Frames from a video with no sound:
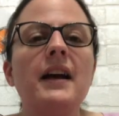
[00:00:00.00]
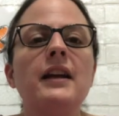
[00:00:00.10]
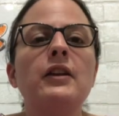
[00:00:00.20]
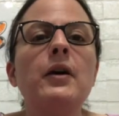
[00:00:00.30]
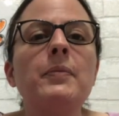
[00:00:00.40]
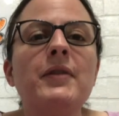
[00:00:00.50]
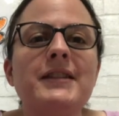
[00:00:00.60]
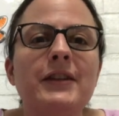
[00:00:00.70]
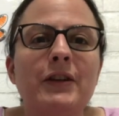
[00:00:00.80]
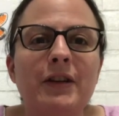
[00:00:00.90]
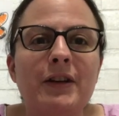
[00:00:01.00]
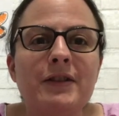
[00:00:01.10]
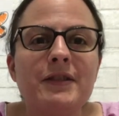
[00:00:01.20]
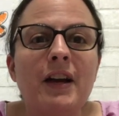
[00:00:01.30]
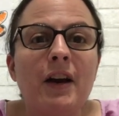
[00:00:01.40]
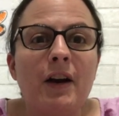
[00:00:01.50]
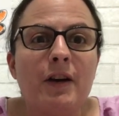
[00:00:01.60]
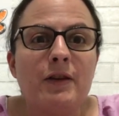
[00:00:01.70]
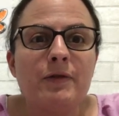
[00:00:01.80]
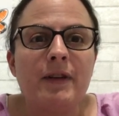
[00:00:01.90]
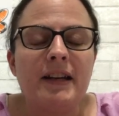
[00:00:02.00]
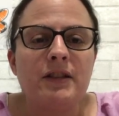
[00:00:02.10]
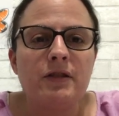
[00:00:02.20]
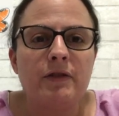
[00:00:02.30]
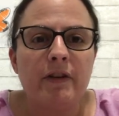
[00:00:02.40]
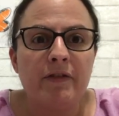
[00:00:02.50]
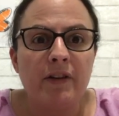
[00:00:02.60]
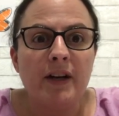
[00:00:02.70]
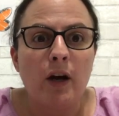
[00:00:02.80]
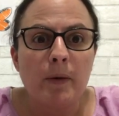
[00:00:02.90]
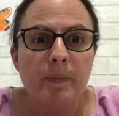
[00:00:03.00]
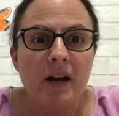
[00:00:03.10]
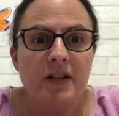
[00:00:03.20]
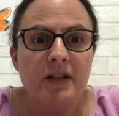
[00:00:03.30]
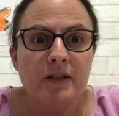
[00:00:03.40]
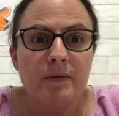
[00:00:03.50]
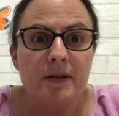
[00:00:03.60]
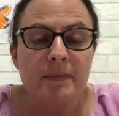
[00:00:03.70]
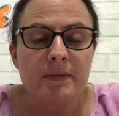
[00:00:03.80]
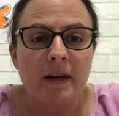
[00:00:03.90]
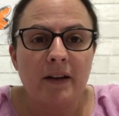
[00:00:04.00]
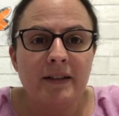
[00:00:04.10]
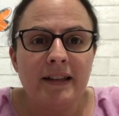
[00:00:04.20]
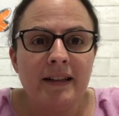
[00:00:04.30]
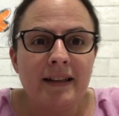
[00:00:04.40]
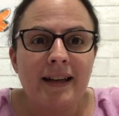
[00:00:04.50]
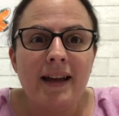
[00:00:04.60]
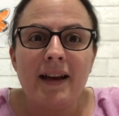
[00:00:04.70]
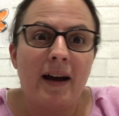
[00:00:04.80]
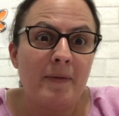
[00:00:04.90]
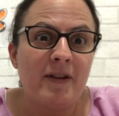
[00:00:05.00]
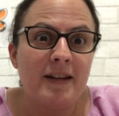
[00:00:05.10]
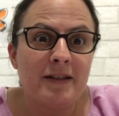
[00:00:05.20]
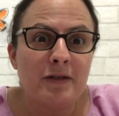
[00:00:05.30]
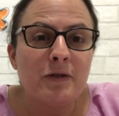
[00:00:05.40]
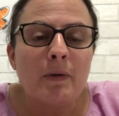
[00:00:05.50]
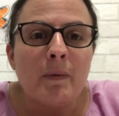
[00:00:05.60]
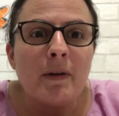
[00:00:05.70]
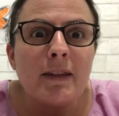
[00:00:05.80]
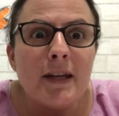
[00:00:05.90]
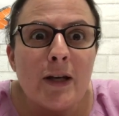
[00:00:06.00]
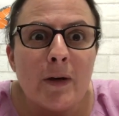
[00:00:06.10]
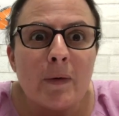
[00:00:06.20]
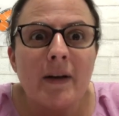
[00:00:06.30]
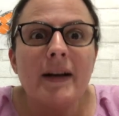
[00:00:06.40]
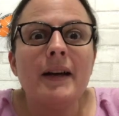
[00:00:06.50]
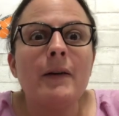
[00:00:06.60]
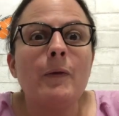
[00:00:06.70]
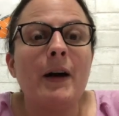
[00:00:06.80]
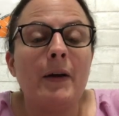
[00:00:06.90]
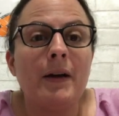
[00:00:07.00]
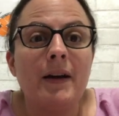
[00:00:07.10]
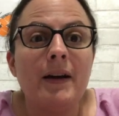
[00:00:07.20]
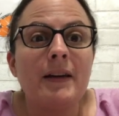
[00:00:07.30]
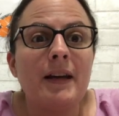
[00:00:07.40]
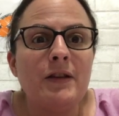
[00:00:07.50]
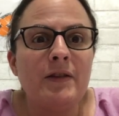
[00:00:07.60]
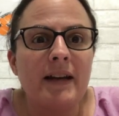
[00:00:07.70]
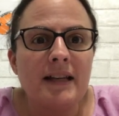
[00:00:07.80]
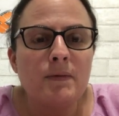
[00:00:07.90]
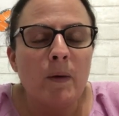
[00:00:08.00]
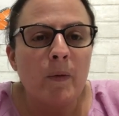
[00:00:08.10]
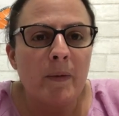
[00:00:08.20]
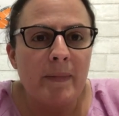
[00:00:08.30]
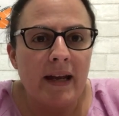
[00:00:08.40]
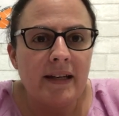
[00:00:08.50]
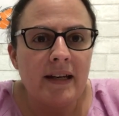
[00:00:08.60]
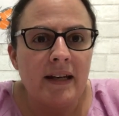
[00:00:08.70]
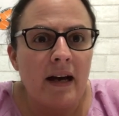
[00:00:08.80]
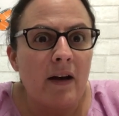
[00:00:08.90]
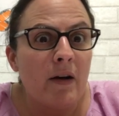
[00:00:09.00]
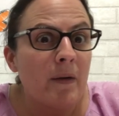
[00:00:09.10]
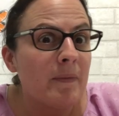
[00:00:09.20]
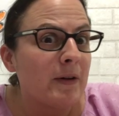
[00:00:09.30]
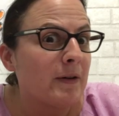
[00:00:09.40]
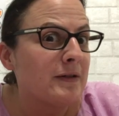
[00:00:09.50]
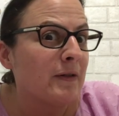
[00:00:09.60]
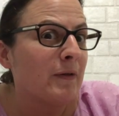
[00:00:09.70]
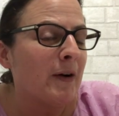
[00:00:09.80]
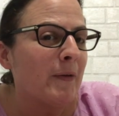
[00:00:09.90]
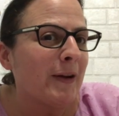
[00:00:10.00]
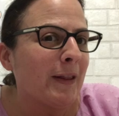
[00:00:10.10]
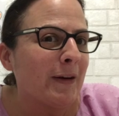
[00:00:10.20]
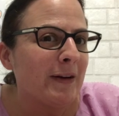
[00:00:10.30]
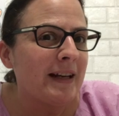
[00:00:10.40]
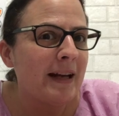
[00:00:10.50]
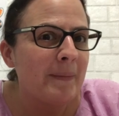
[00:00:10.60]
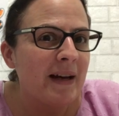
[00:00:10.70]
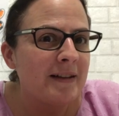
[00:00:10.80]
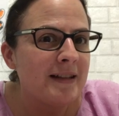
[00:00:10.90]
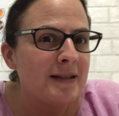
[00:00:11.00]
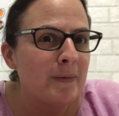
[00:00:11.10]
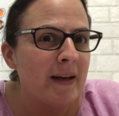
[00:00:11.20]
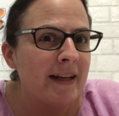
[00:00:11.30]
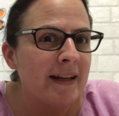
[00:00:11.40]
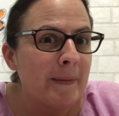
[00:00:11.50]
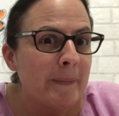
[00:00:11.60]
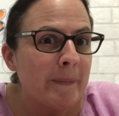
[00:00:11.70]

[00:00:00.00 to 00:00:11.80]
Hello, boys and girls. Are you ready to do a fun art project with Ms. Melanie? I'm ready to do one with you. Well, can you guess what we're making because of what we're learning about this week?